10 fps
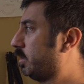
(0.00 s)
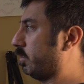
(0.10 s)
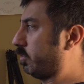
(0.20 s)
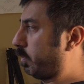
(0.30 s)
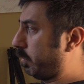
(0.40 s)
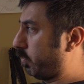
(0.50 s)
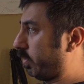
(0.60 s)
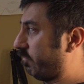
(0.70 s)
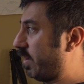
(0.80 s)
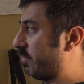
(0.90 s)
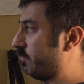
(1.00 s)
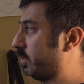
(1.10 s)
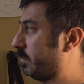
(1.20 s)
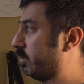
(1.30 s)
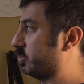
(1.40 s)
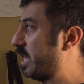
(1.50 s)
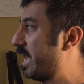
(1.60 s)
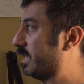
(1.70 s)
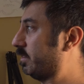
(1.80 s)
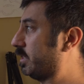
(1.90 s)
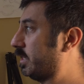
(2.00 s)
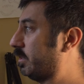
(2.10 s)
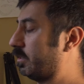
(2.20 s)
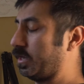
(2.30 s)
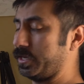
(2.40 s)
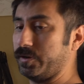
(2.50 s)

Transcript: the 3.5 millimeter jack in the uh,